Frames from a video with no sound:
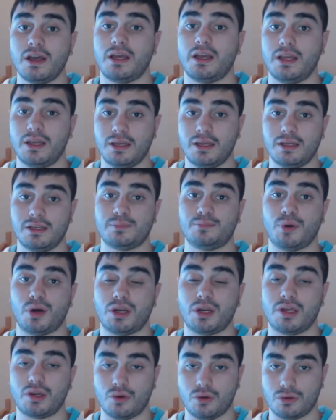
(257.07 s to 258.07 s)
his
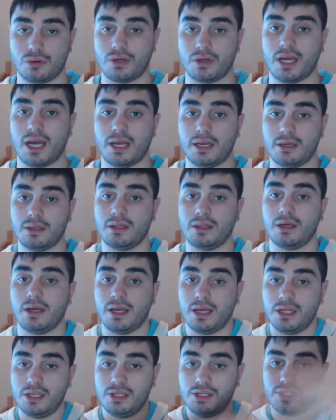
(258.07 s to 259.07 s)
body couldn't handle
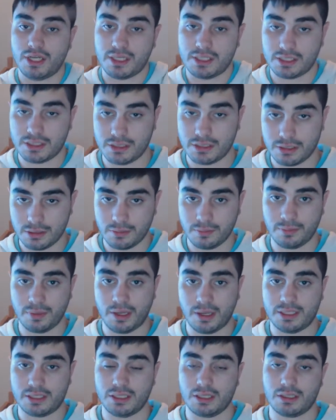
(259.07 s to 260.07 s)
it and just
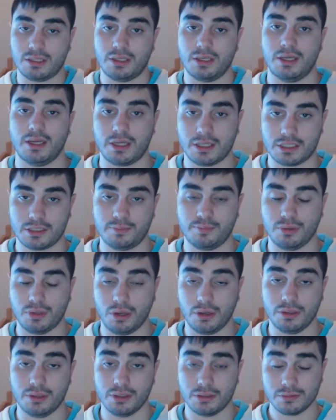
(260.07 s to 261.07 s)
basically
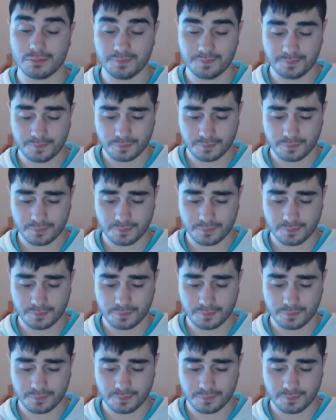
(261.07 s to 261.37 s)
exploded.